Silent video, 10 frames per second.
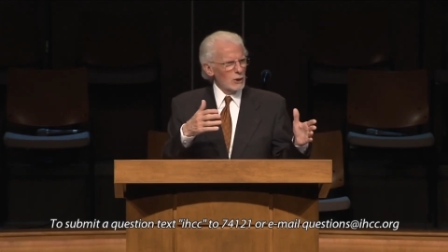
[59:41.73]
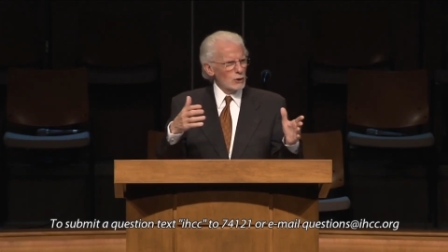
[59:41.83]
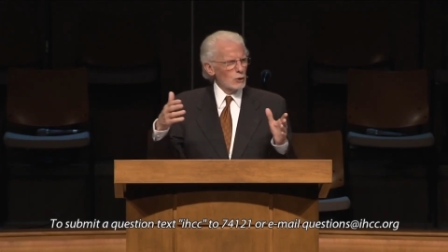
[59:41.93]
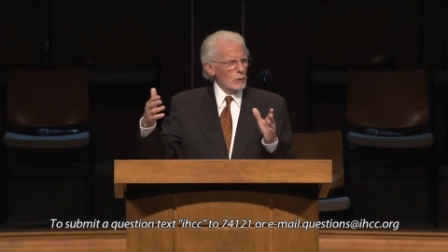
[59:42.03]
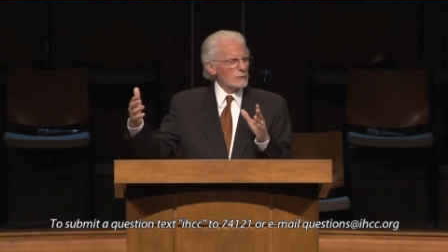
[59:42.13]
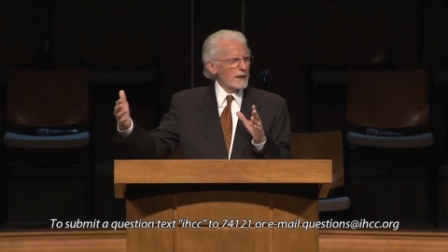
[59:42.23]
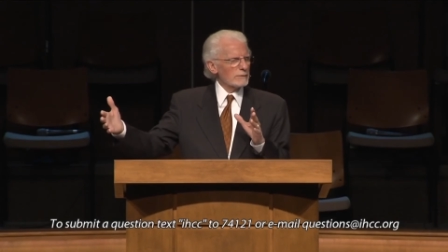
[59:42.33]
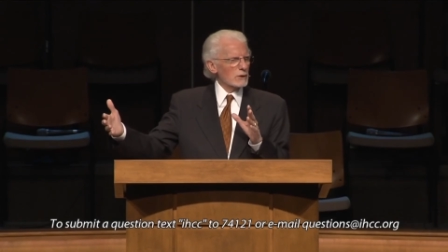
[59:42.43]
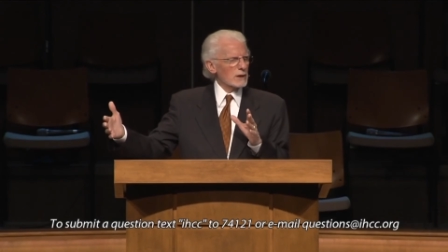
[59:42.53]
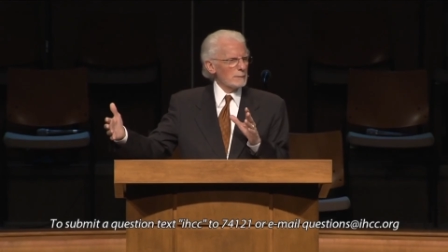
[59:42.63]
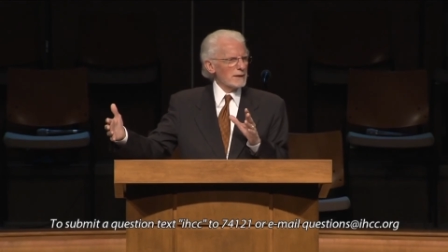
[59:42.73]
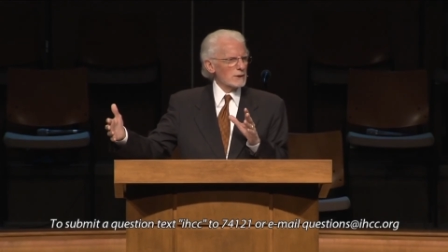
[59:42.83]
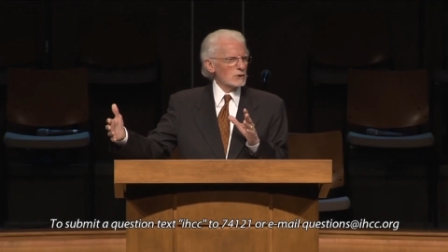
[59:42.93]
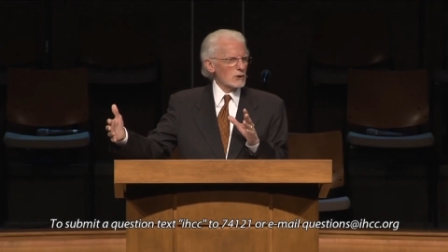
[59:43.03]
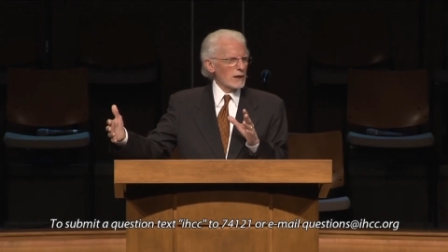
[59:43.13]
You will never come
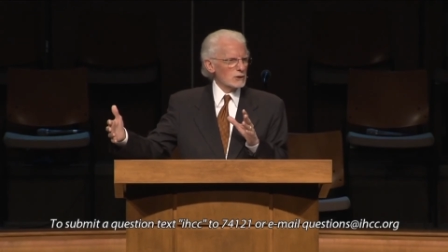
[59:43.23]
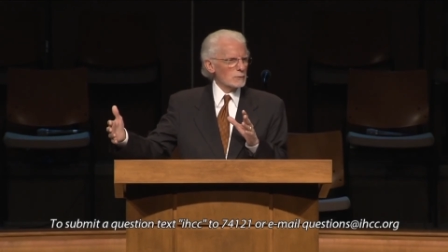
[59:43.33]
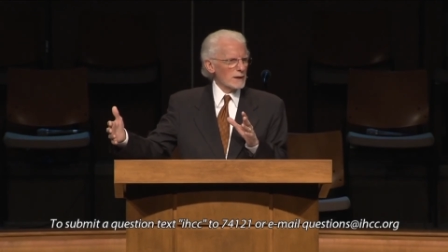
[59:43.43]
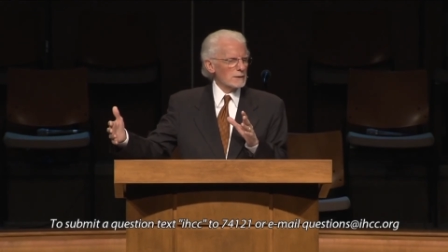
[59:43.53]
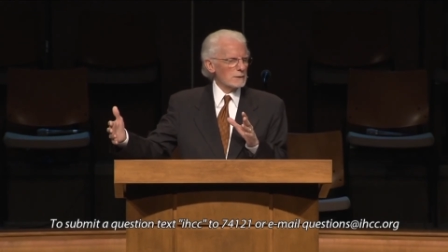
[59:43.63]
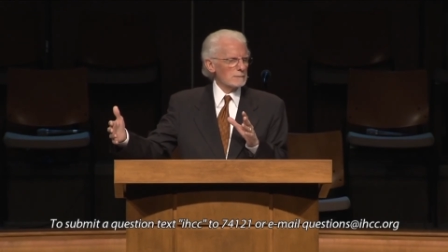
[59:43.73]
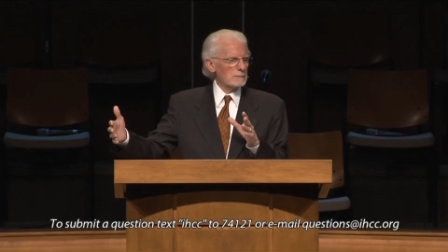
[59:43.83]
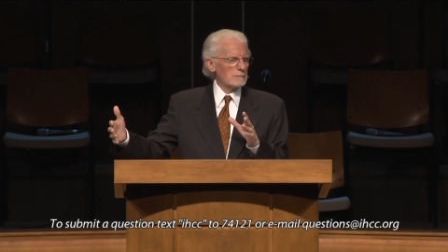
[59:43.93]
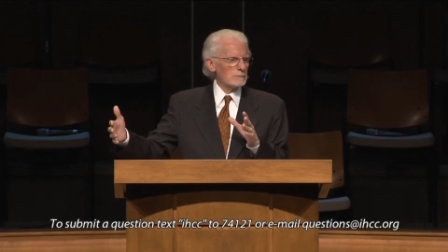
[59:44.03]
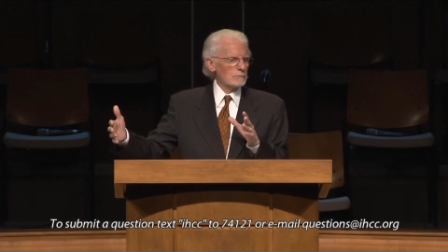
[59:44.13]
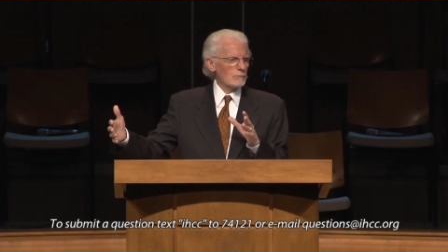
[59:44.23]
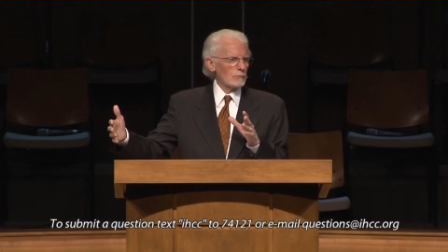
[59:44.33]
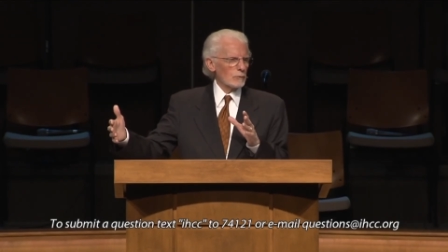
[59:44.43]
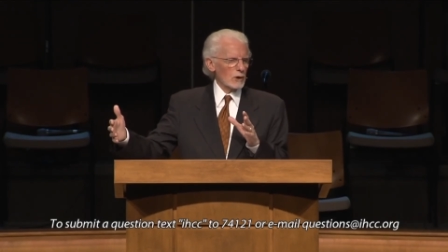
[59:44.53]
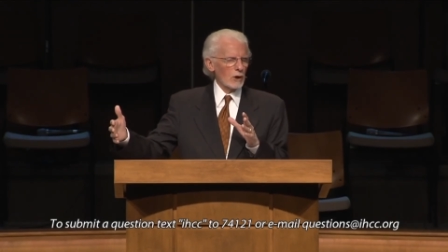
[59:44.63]
into judgment
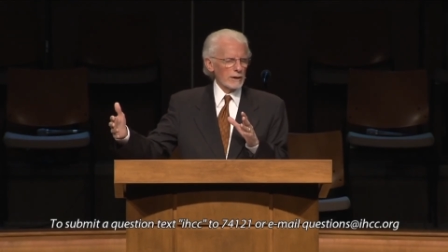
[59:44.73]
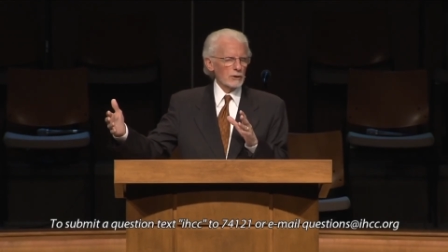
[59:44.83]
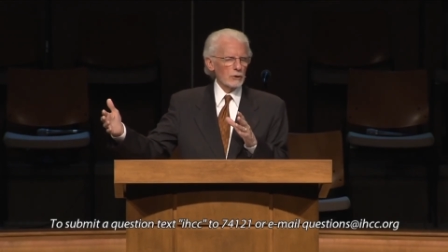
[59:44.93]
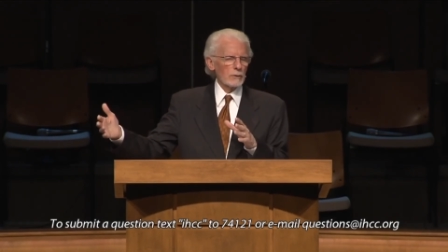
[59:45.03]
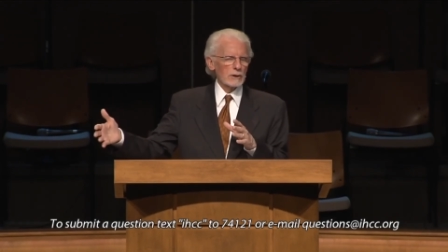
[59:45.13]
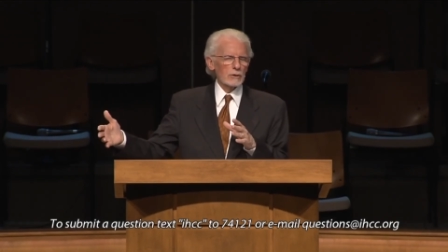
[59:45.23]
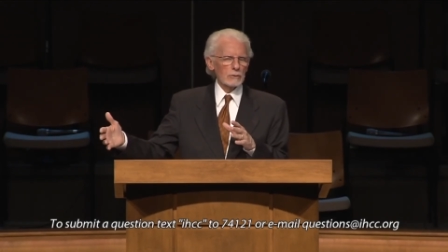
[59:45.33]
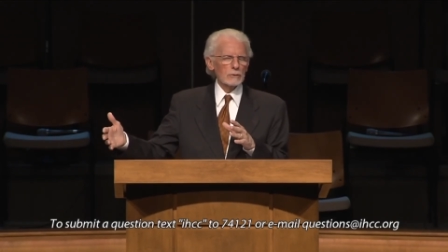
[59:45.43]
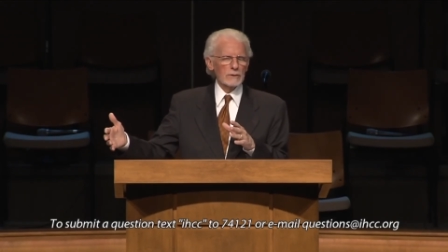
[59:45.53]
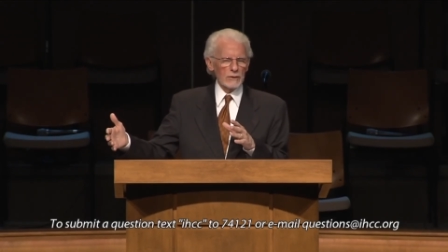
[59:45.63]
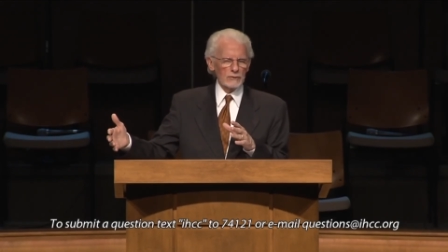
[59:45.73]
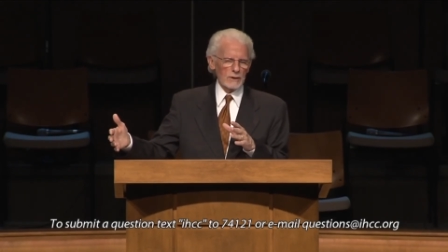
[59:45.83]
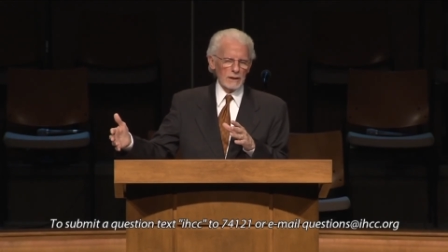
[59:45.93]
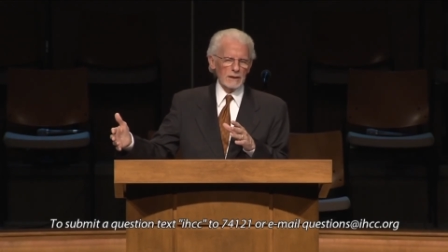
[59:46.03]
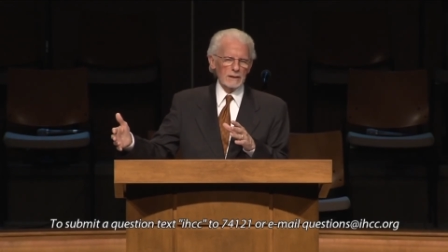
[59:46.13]
regarding your eternal
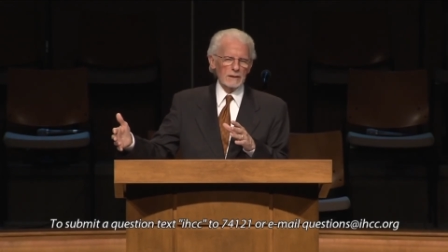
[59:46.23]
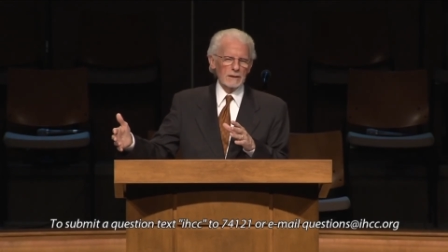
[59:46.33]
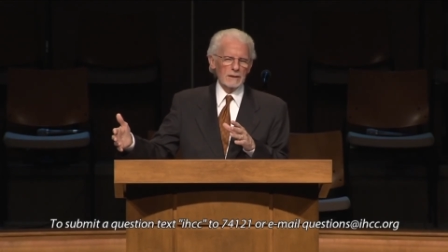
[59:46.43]
destiny.